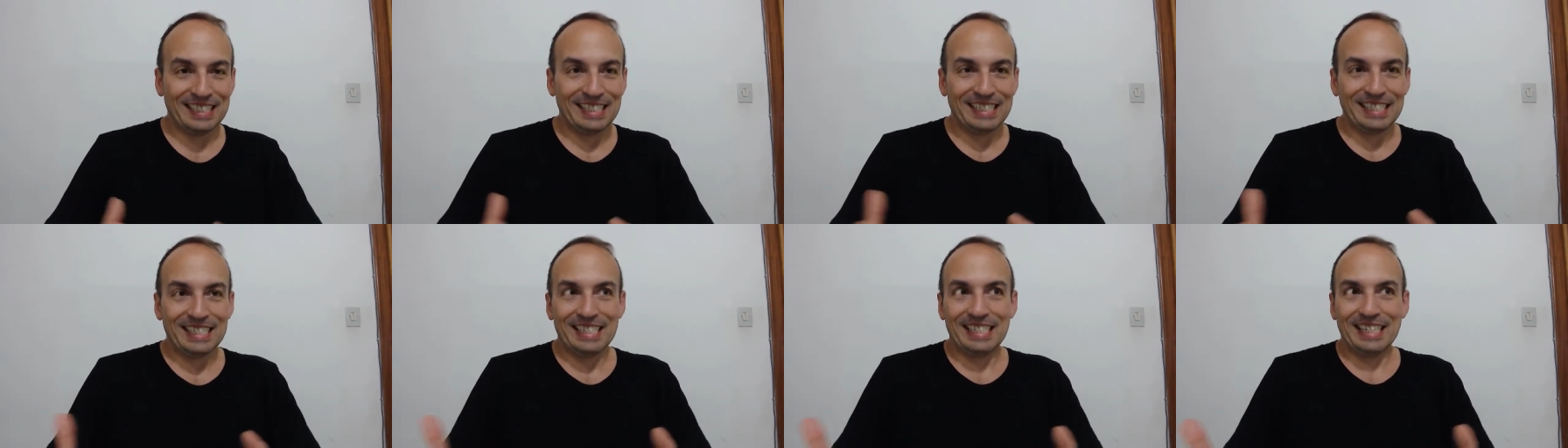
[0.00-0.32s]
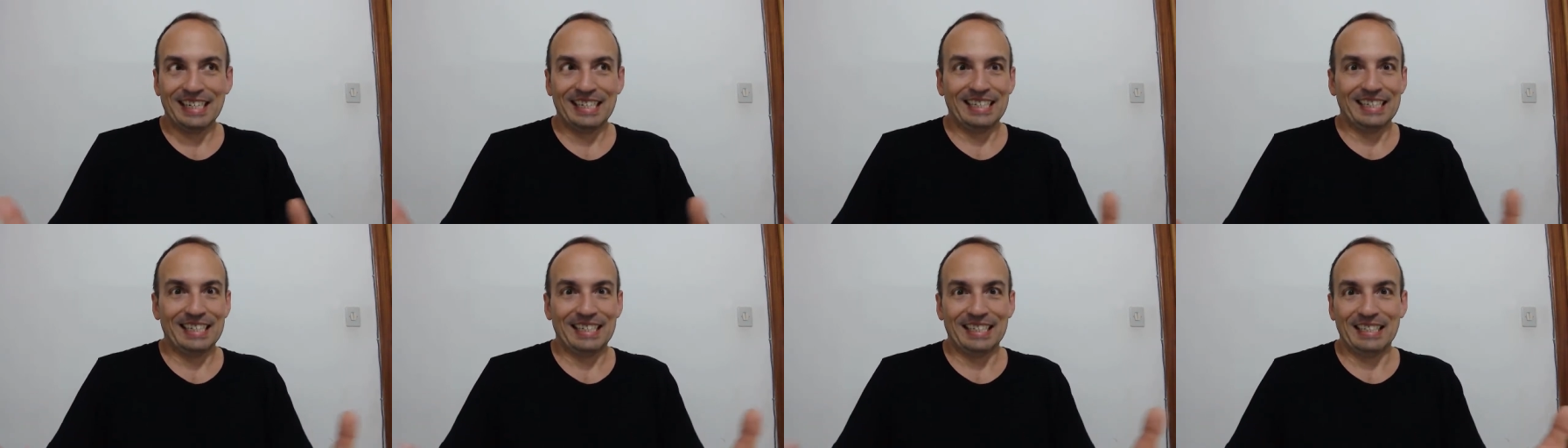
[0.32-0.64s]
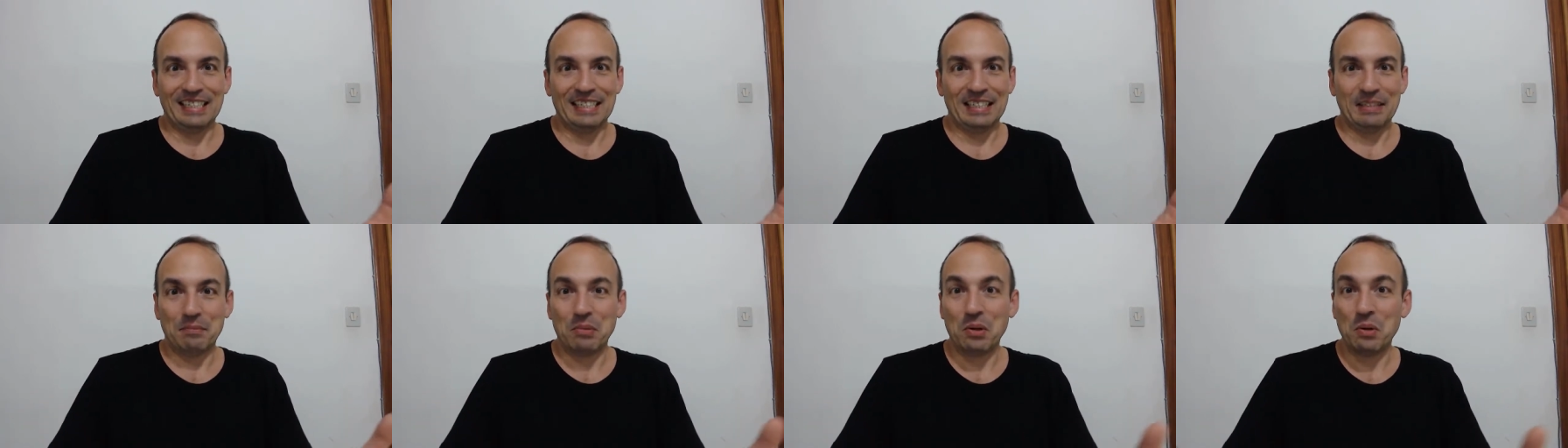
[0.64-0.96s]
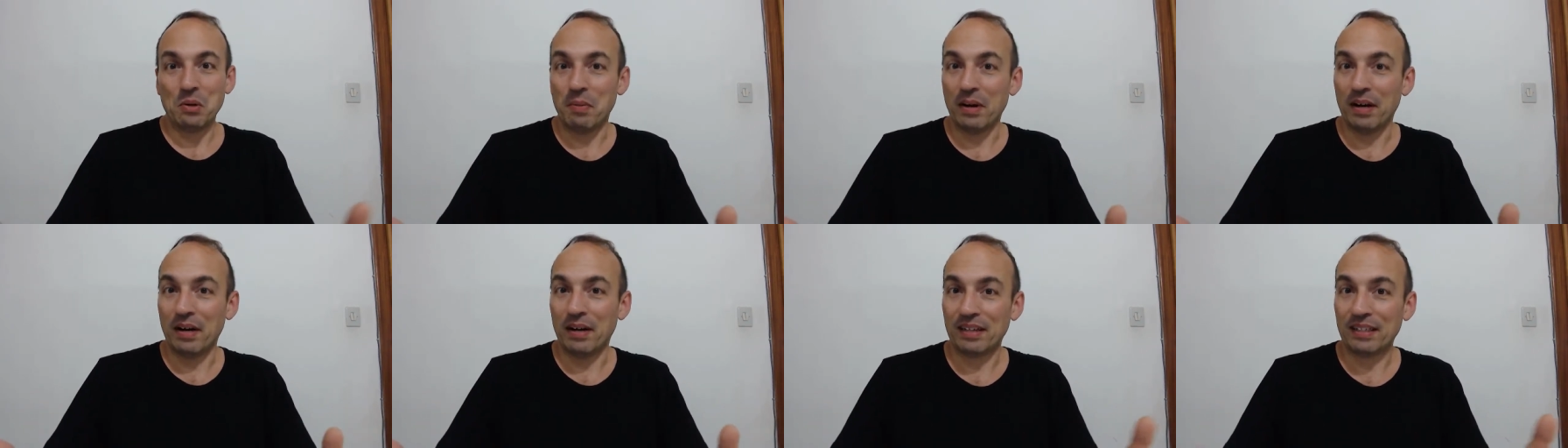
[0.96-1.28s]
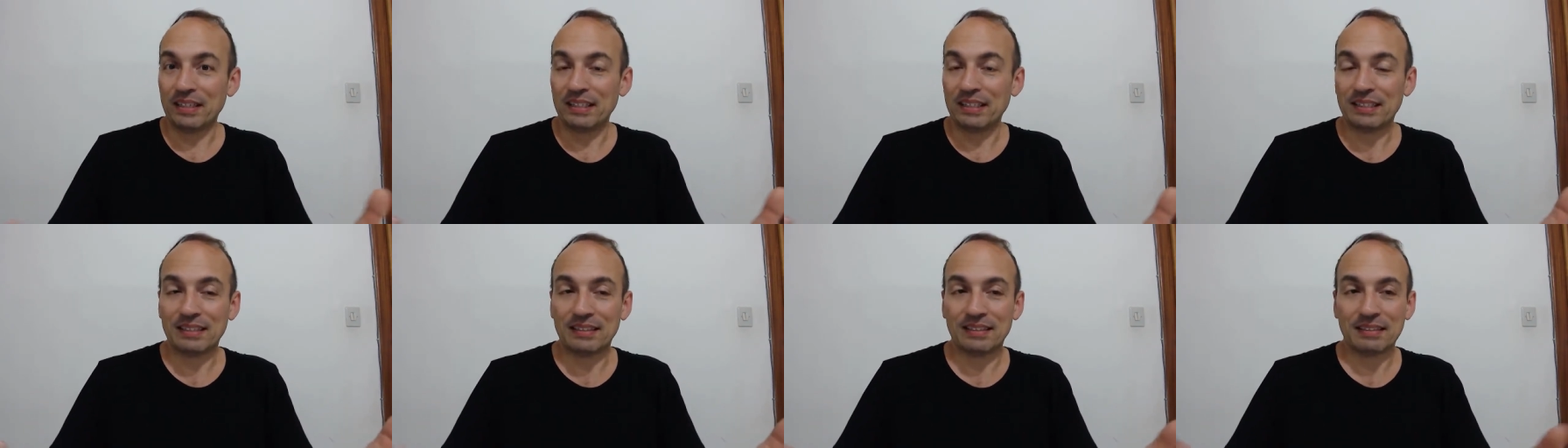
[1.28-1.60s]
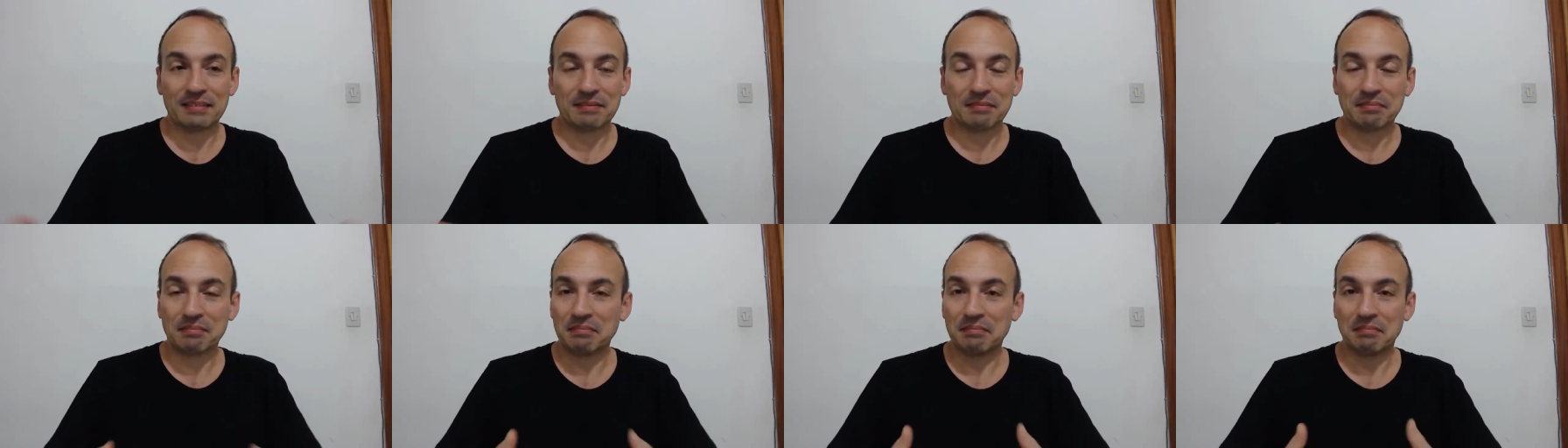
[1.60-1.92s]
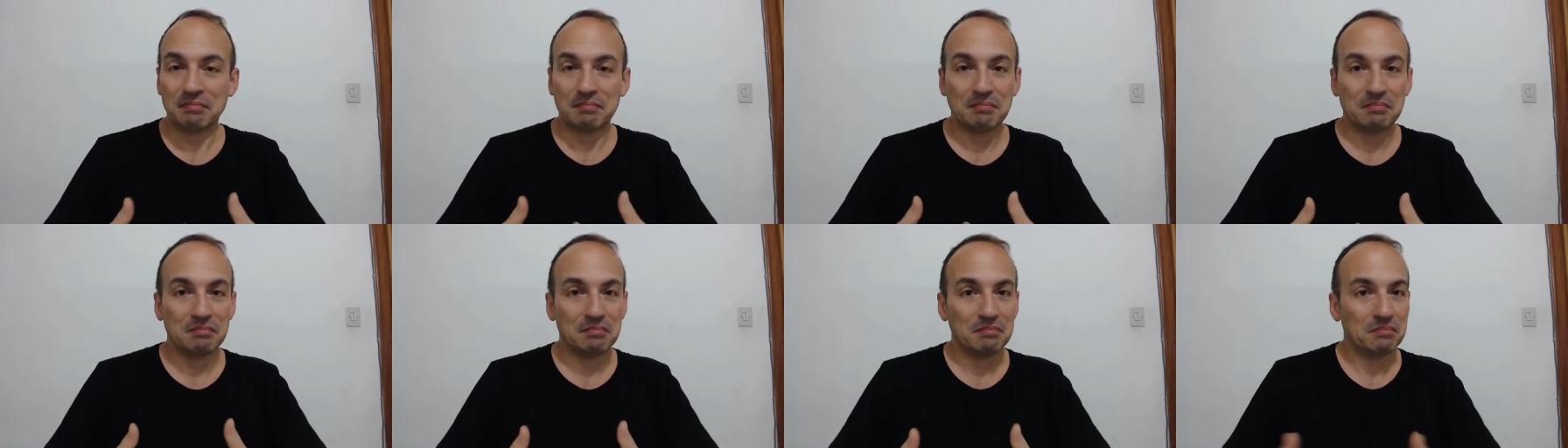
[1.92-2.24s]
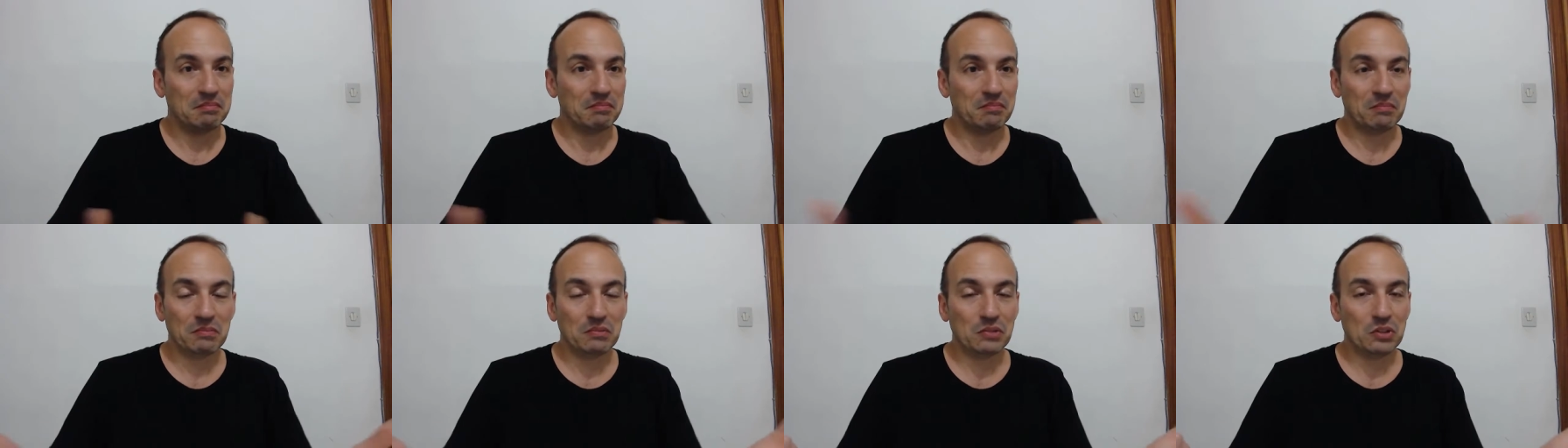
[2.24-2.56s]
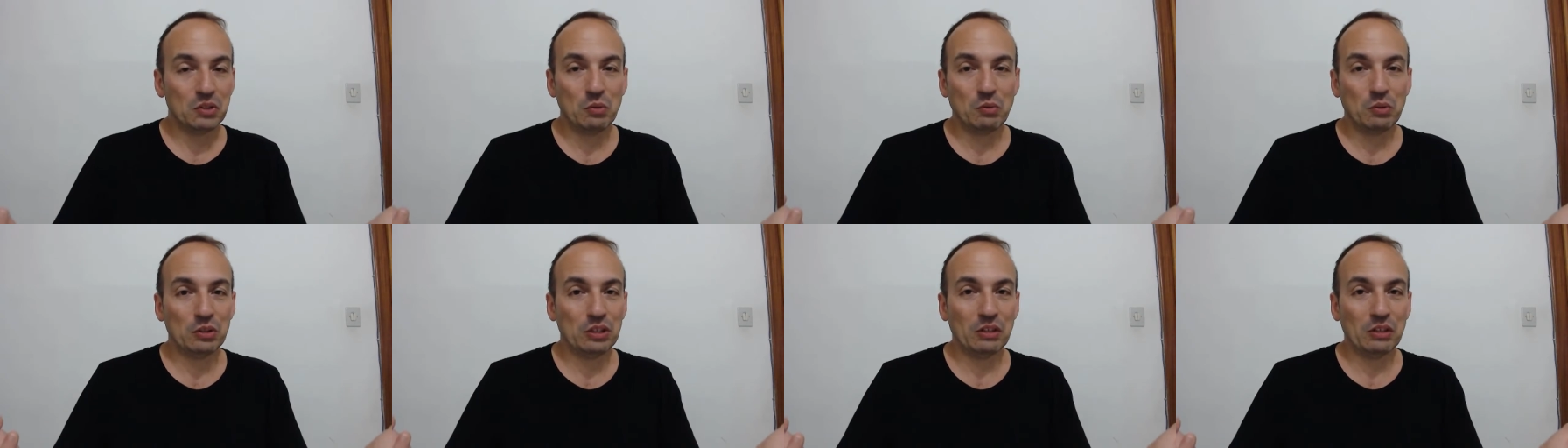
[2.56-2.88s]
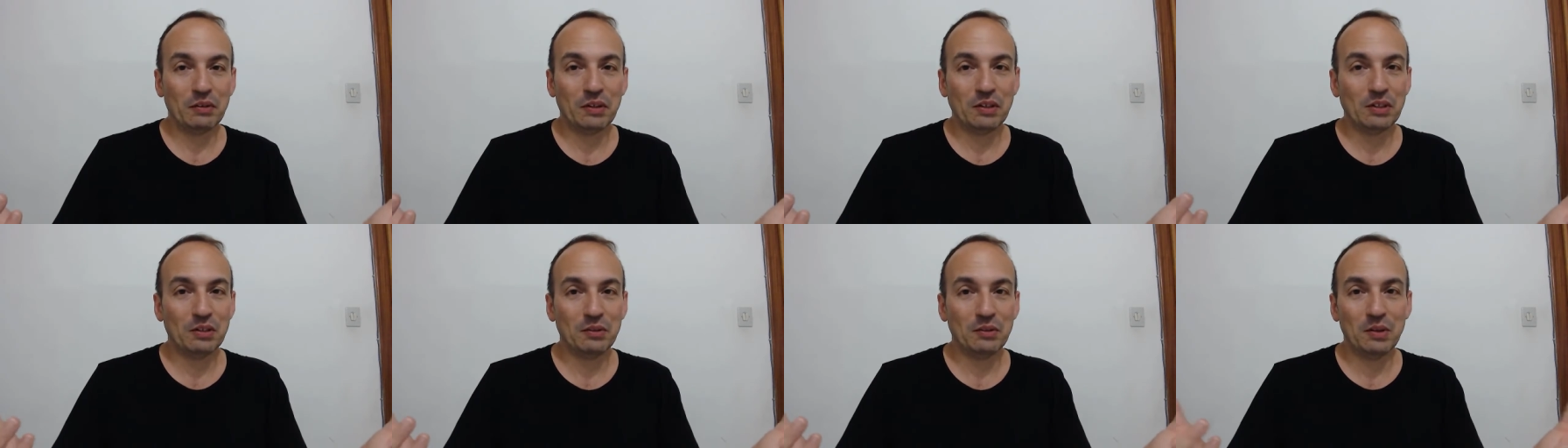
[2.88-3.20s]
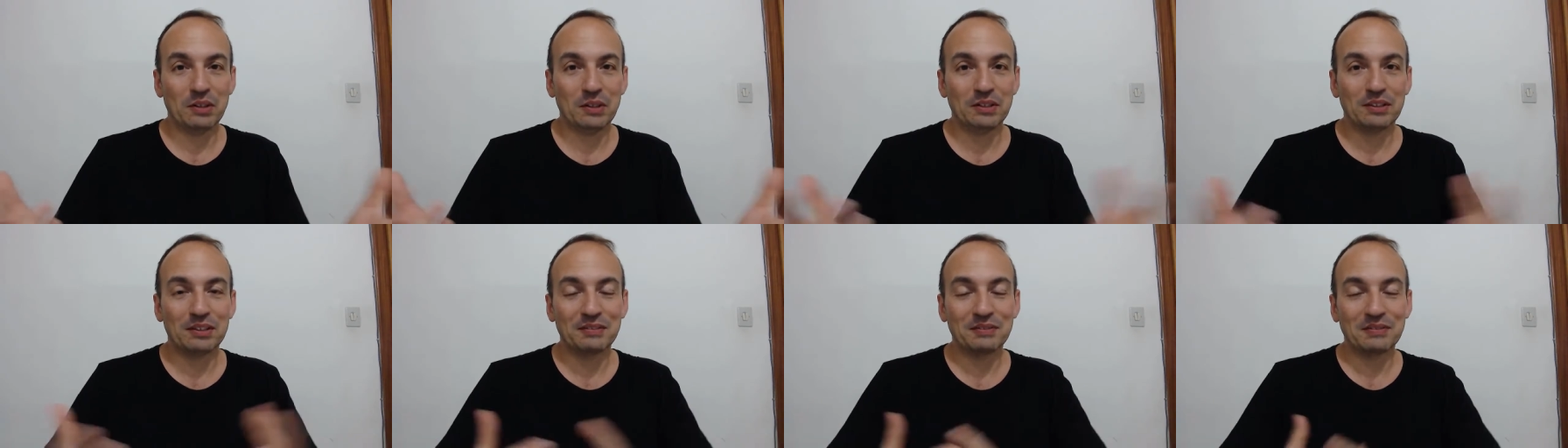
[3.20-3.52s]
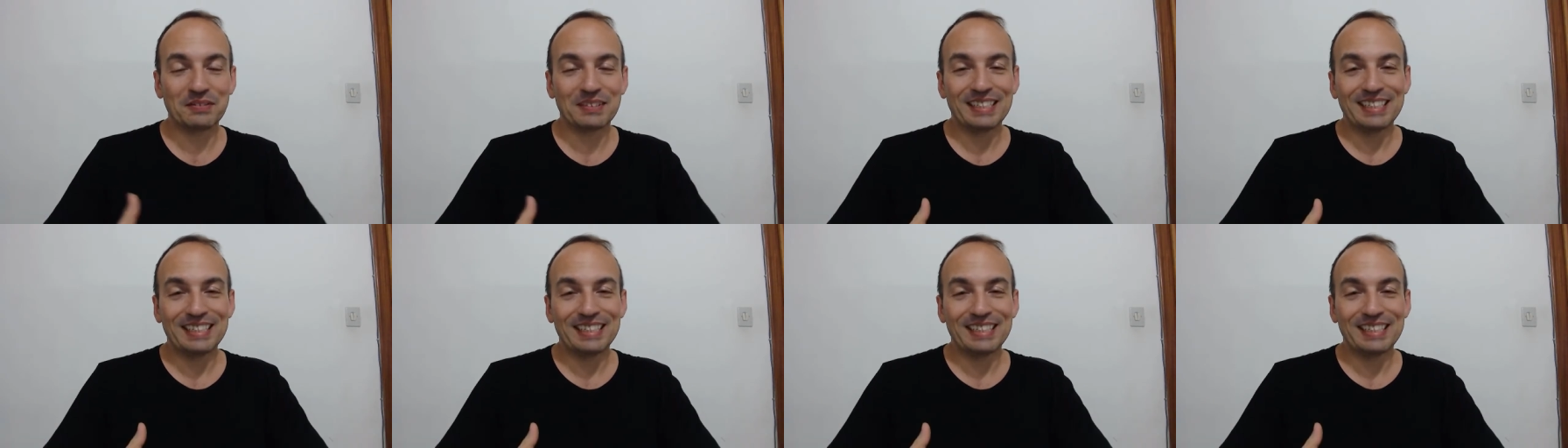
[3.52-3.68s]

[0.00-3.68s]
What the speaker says: blueberries, do whatever you want.